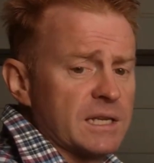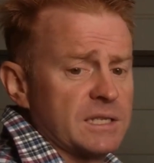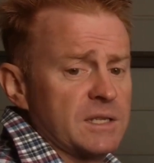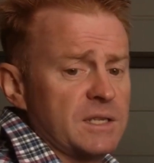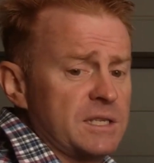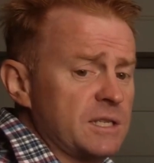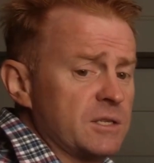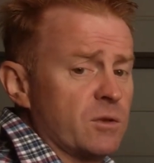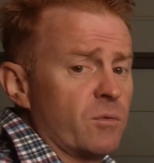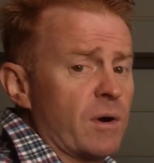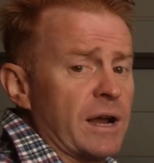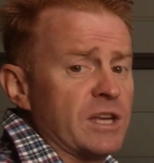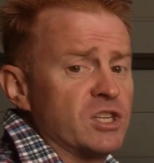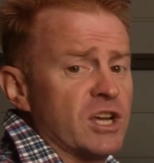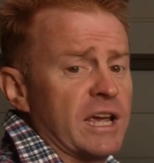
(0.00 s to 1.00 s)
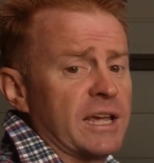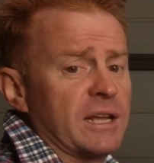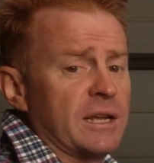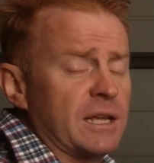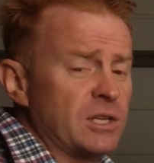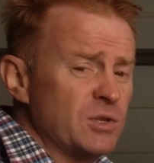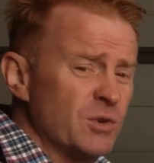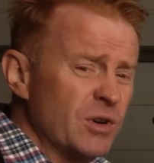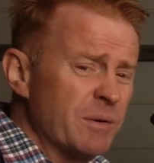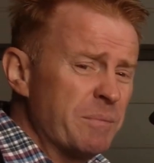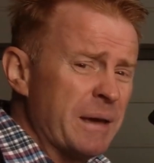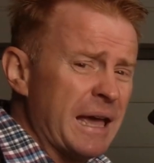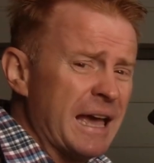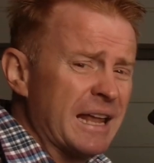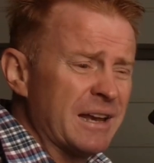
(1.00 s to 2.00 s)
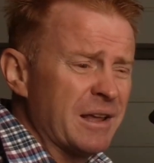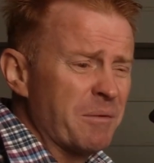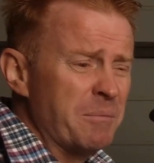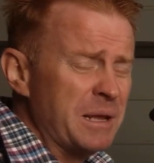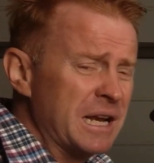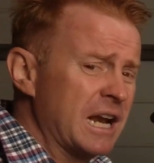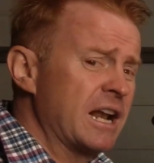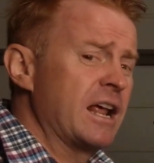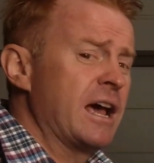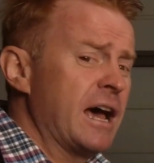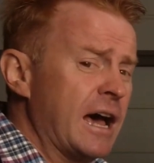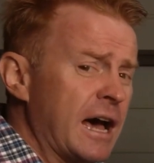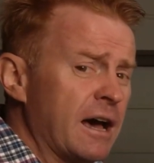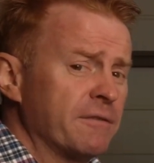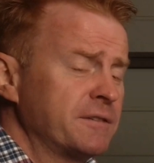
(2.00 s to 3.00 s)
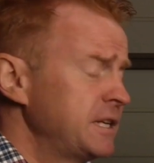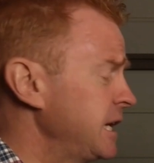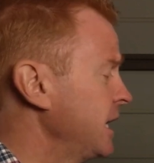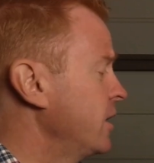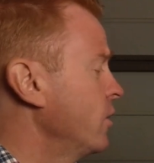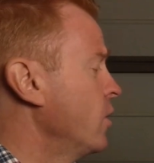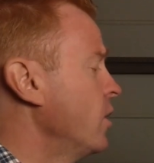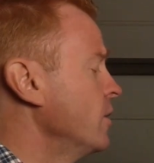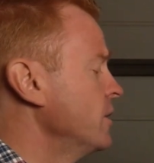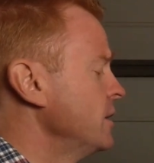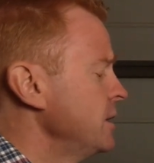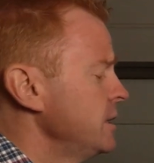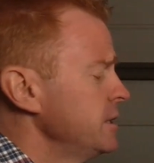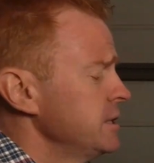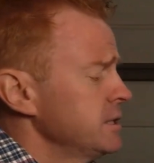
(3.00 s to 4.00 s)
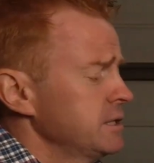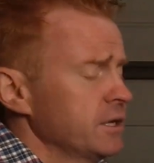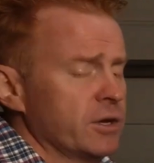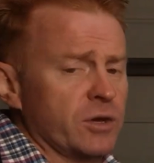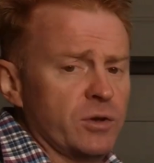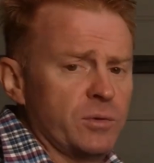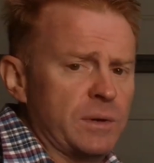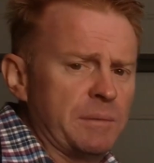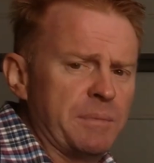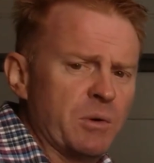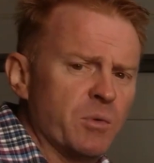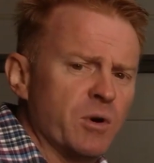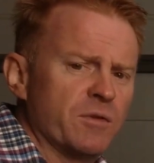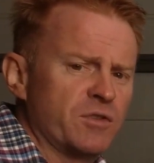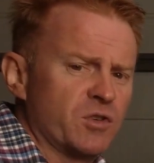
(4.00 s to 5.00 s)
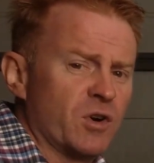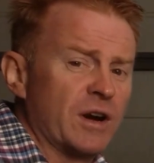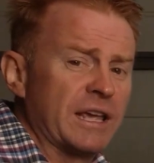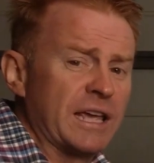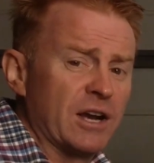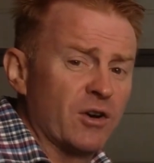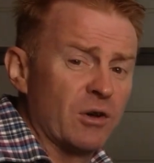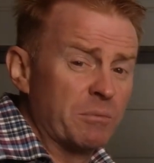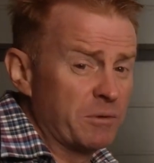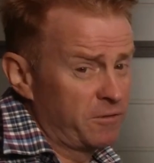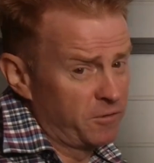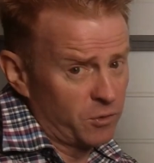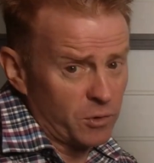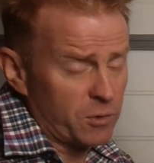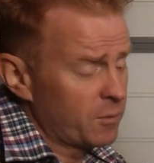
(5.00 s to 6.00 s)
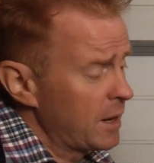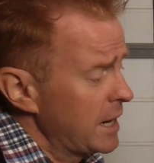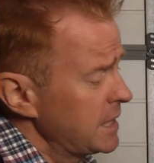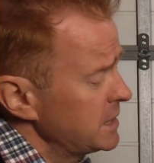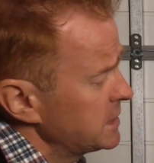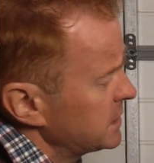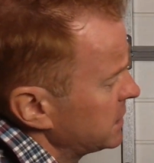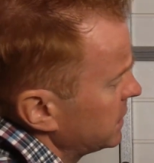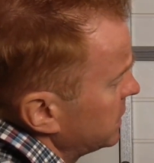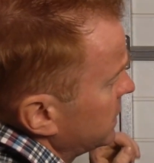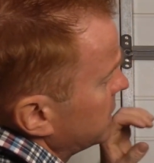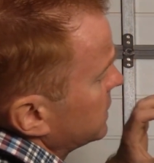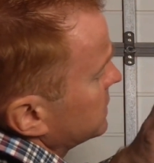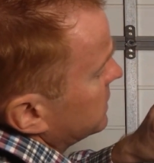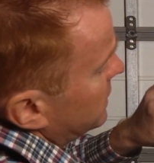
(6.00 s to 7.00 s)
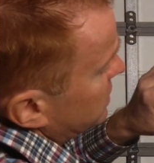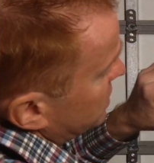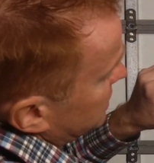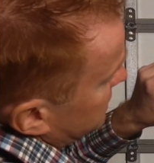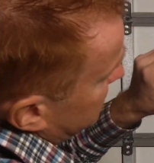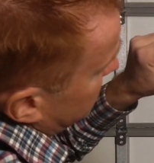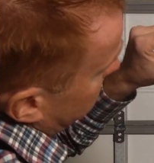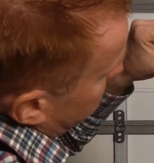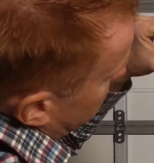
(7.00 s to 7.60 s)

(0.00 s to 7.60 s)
so this is the rain jacket. It took about a minute and a half to get it on, so it'd be worth trying to get it on before it rains. So as you can see, the